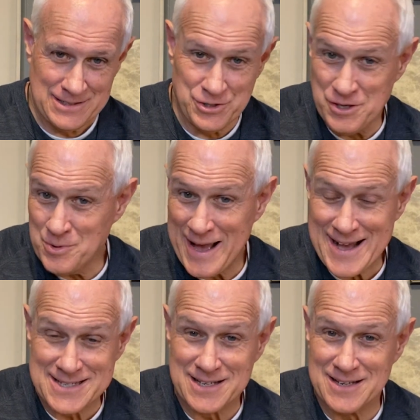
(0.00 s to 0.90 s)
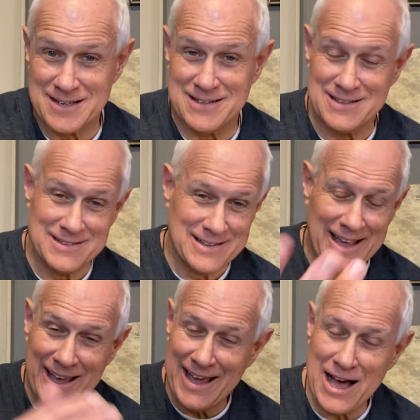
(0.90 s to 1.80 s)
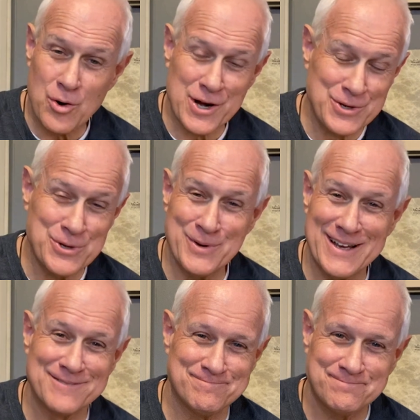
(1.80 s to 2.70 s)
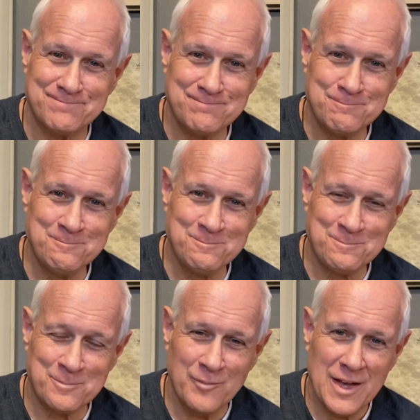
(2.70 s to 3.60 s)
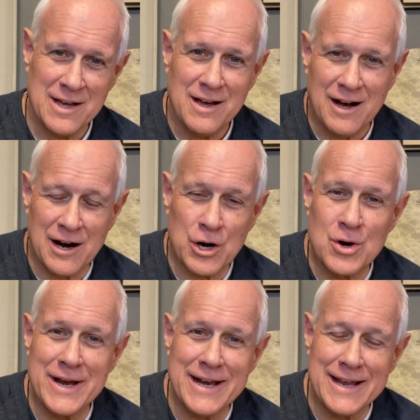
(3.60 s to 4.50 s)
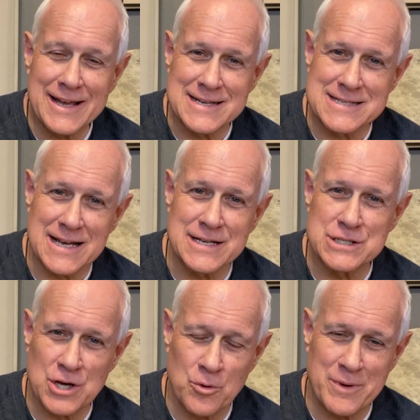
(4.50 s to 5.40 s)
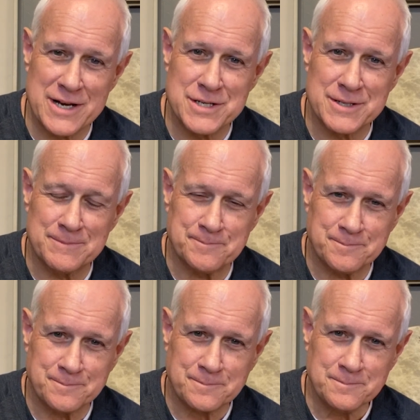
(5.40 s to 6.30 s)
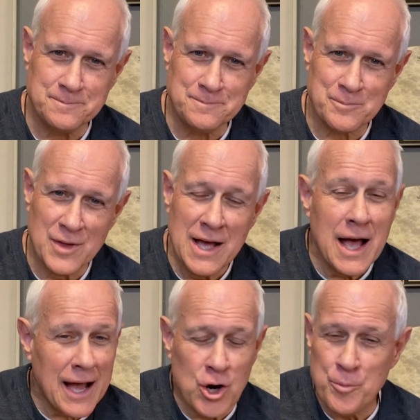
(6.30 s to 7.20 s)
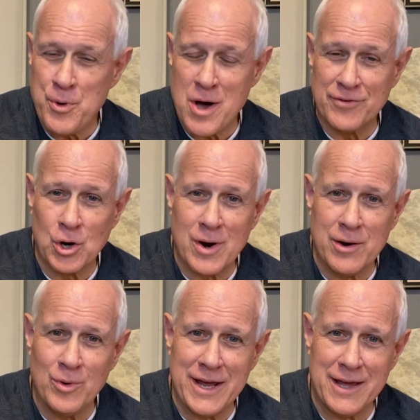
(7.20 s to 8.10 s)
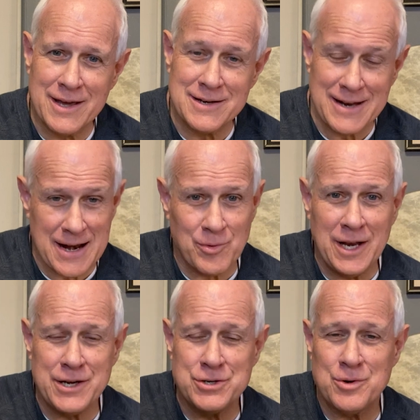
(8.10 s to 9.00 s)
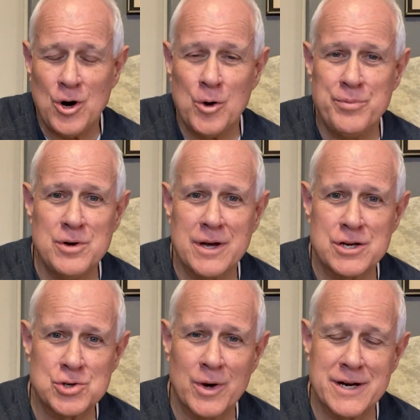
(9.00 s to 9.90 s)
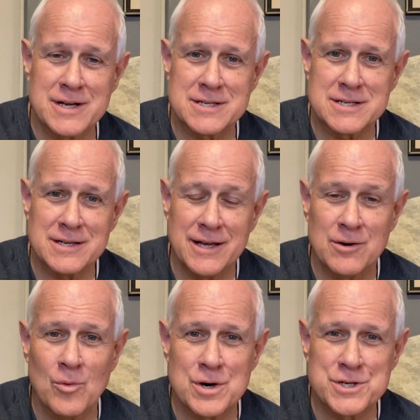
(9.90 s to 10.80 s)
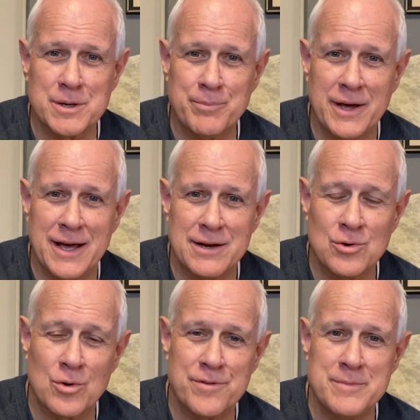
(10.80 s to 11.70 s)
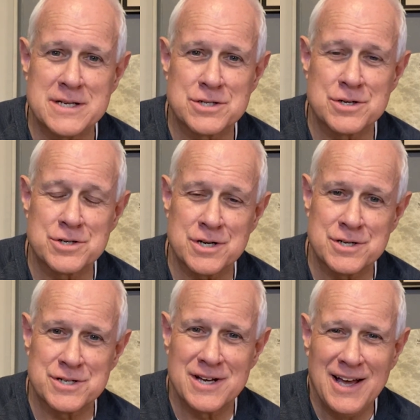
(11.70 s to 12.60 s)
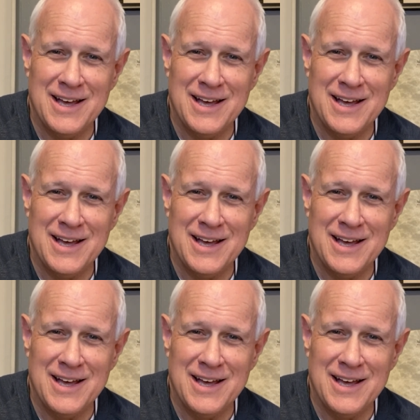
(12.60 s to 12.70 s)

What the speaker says: Do you ask, hey, how are you doing? Our greeting can say so much. I hope you have a great weekend, and I really do hope you can join us in worship at Northminster Church.